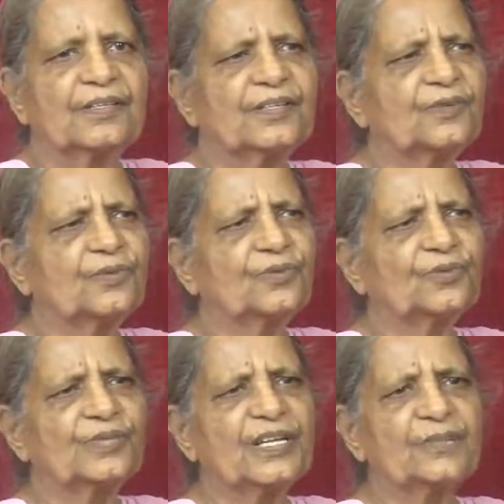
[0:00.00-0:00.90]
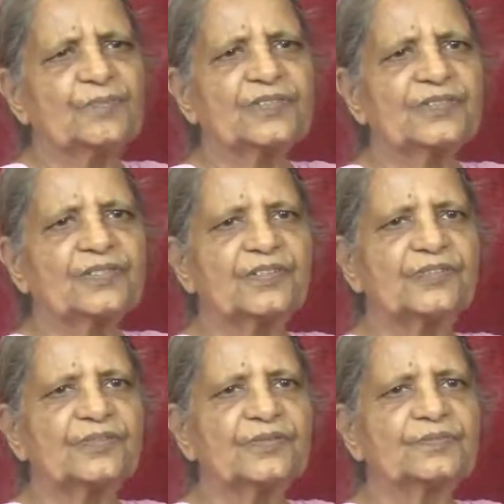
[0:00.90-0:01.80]
but oh, that person
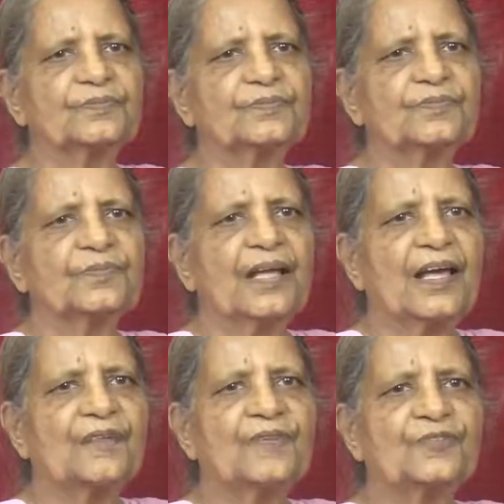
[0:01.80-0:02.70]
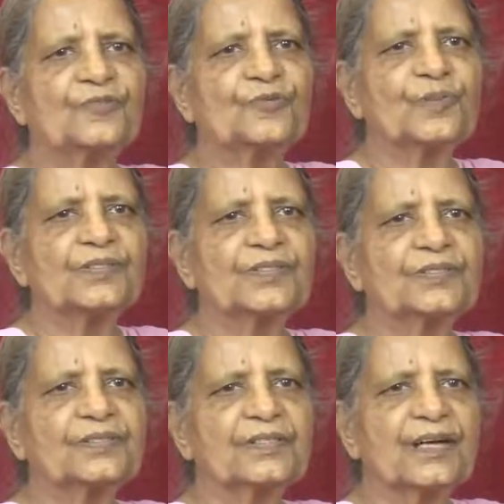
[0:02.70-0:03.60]
is having so much.